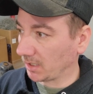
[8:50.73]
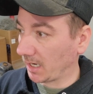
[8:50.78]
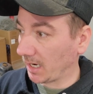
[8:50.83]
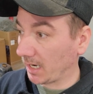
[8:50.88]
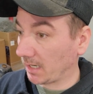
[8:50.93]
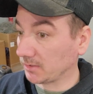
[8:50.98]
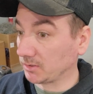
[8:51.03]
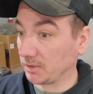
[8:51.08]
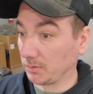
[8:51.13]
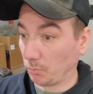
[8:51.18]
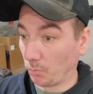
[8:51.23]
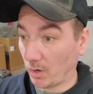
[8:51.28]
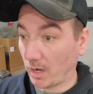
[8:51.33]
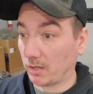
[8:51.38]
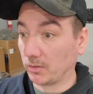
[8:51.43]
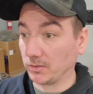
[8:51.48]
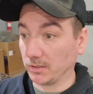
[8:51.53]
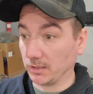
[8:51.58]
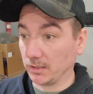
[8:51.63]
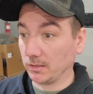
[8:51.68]
I actually
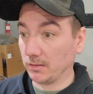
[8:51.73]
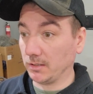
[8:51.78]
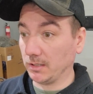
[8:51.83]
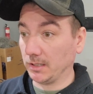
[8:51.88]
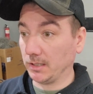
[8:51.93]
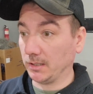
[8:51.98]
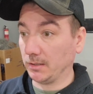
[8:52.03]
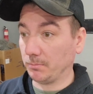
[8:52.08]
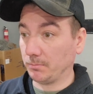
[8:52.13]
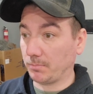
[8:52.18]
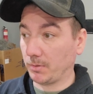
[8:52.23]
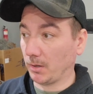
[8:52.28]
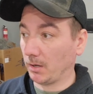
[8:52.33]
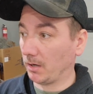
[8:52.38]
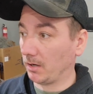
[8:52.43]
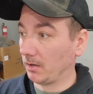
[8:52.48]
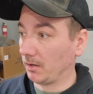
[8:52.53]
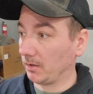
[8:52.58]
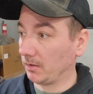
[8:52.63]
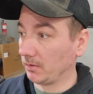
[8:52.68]
welded the
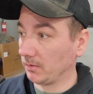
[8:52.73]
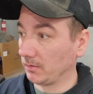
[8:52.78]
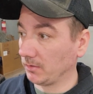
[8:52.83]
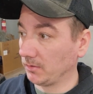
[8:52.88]
uh,